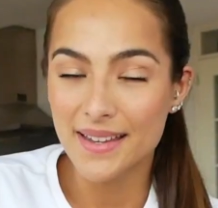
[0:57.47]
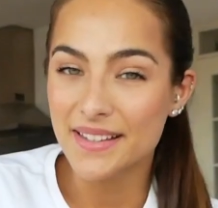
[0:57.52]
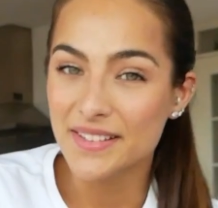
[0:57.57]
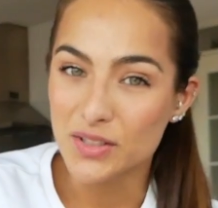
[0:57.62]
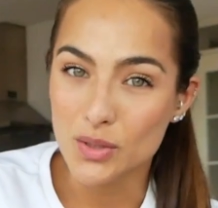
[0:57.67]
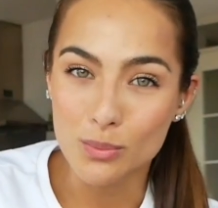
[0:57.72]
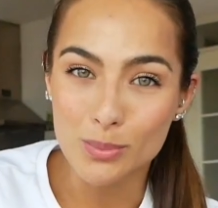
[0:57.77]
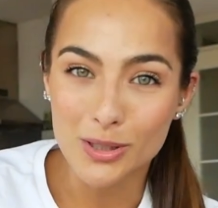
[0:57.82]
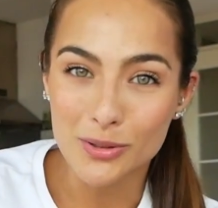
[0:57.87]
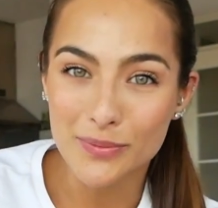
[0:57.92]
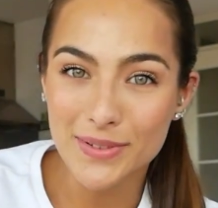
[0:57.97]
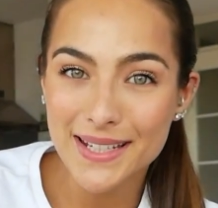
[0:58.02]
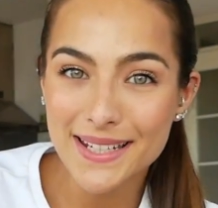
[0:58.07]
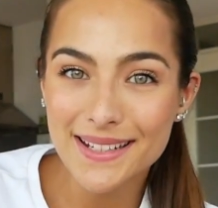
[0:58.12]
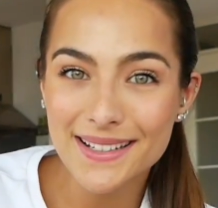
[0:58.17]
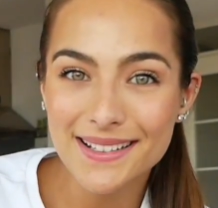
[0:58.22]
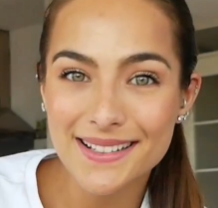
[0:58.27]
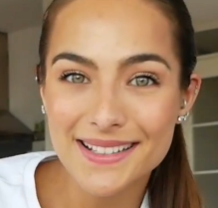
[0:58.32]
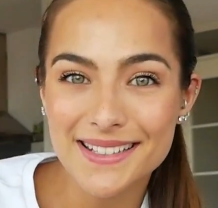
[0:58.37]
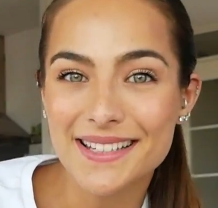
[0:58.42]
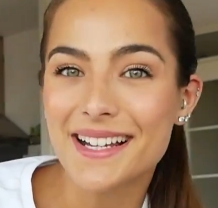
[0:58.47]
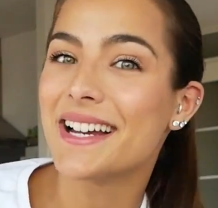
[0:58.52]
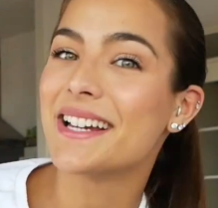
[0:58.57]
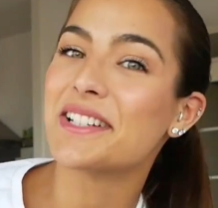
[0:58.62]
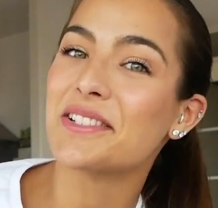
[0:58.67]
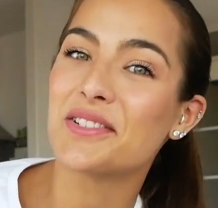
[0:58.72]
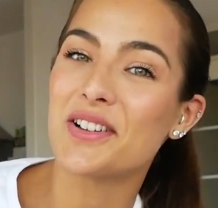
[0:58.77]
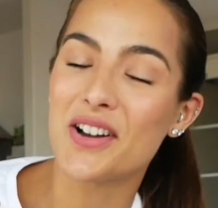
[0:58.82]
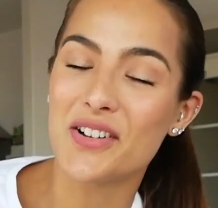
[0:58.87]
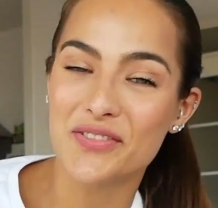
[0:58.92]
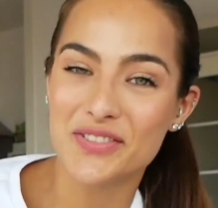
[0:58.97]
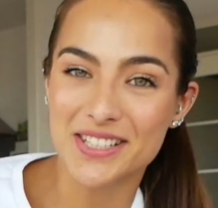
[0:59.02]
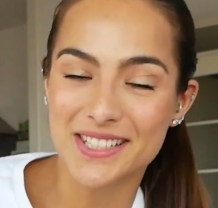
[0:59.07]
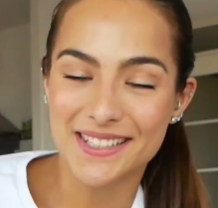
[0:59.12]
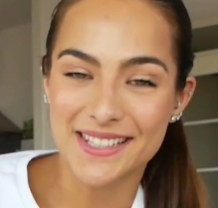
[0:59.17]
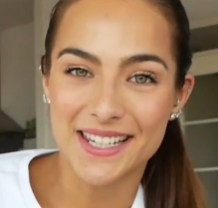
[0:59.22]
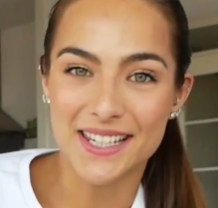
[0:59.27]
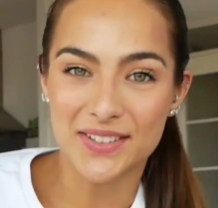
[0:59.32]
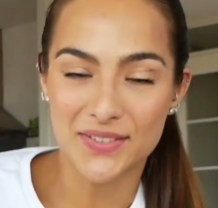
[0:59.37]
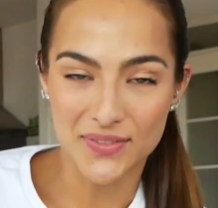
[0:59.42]
So by reading the title of
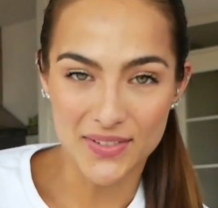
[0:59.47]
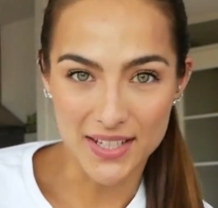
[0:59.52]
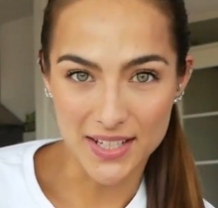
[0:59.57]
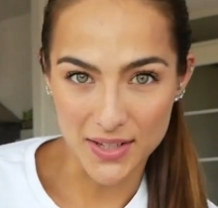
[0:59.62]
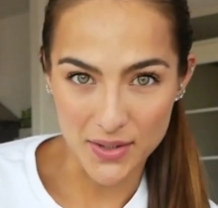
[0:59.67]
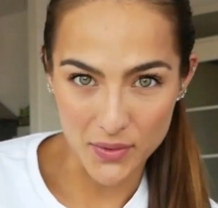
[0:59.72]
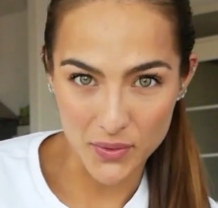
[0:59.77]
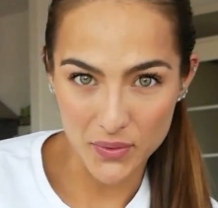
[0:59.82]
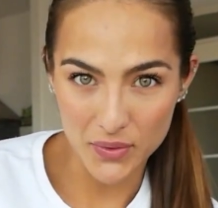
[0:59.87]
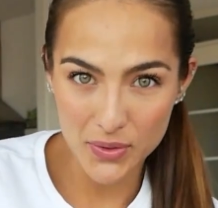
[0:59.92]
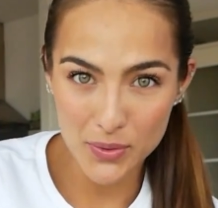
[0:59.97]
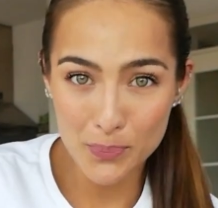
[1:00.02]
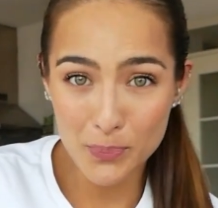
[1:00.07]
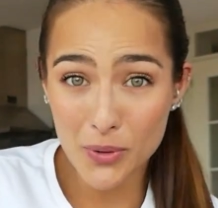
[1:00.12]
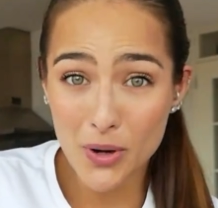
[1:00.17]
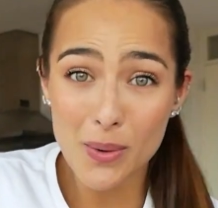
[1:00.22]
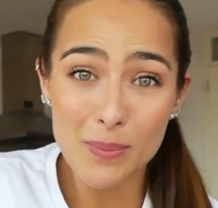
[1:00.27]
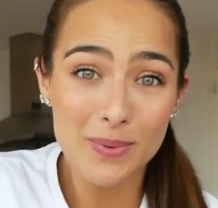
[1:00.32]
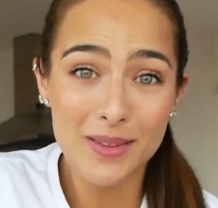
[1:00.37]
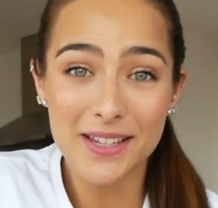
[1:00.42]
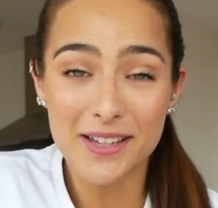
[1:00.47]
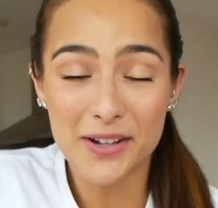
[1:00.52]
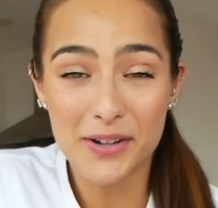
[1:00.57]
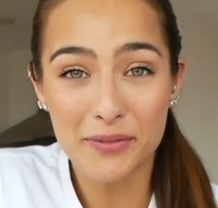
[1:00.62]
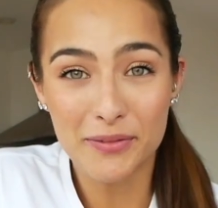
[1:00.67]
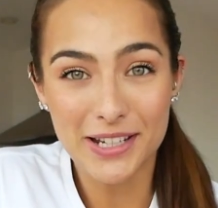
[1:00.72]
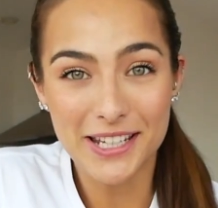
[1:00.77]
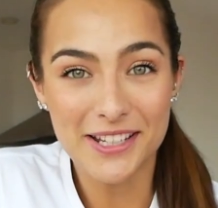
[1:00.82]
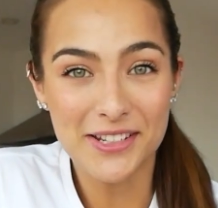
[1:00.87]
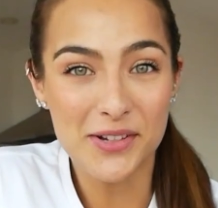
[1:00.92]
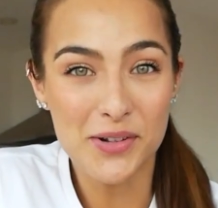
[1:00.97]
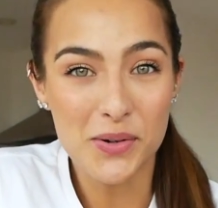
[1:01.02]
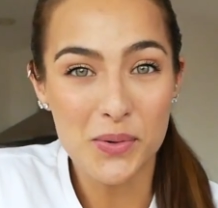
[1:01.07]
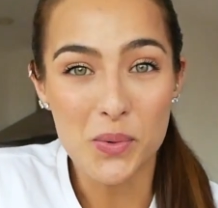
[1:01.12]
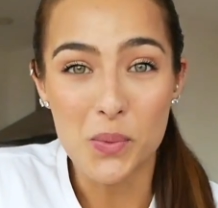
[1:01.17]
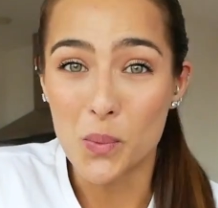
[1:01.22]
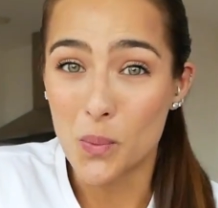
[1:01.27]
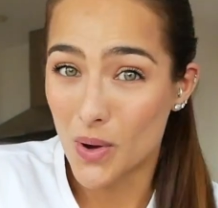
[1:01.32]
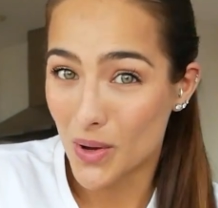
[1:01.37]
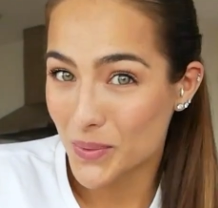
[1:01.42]
today's video, you probably already know
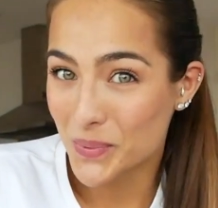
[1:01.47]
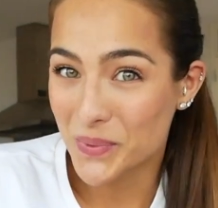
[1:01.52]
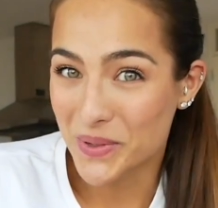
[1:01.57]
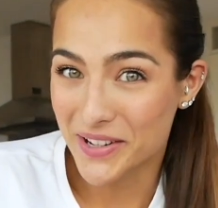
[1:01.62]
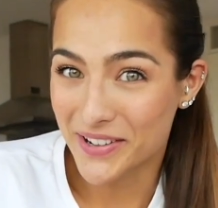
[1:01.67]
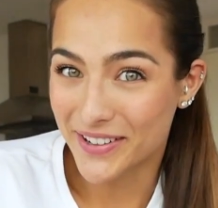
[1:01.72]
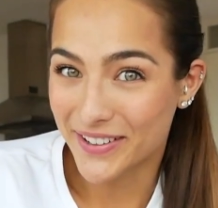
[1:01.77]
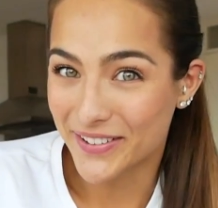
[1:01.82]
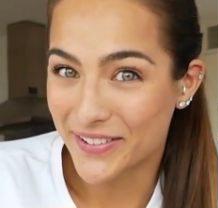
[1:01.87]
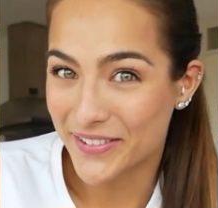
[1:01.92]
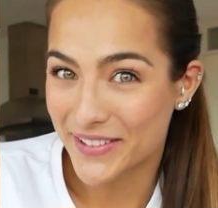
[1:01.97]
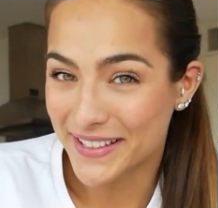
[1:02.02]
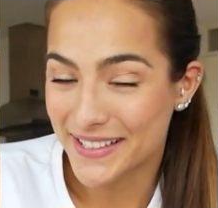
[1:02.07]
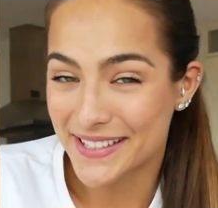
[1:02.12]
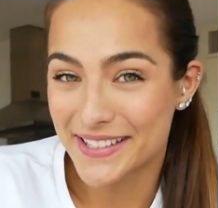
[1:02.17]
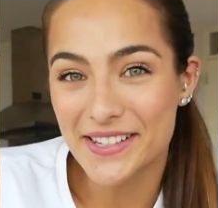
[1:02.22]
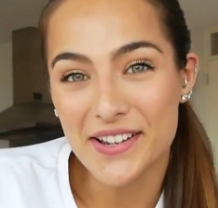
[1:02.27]
what we are going to